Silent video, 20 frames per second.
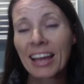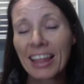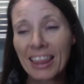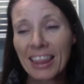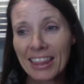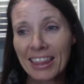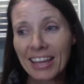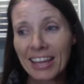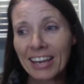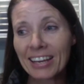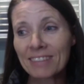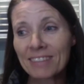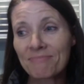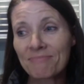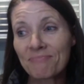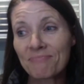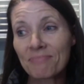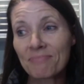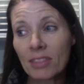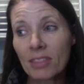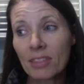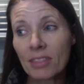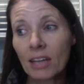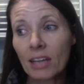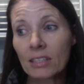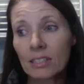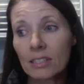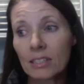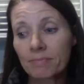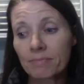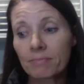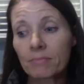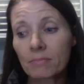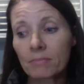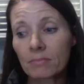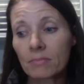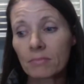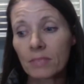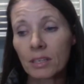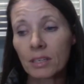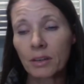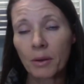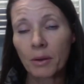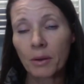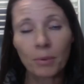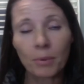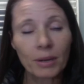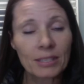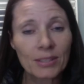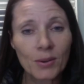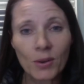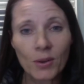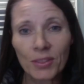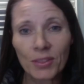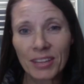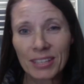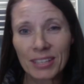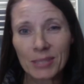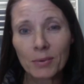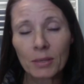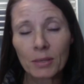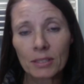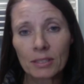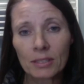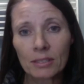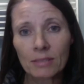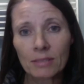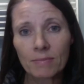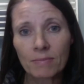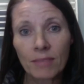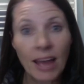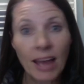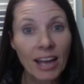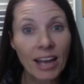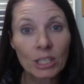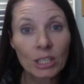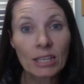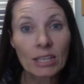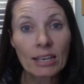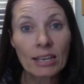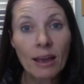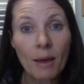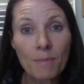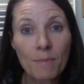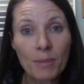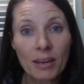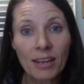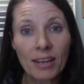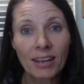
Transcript: then that's, you know, praise God, that's what's actually happening.